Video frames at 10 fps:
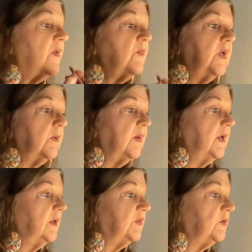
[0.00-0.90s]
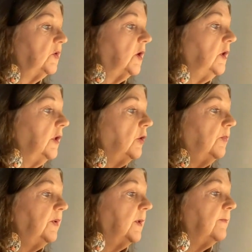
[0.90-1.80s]
make my lips look a little
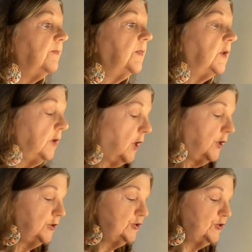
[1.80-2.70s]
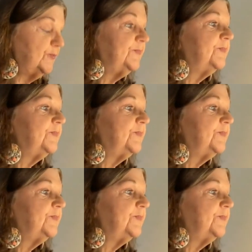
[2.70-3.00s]
bit larger.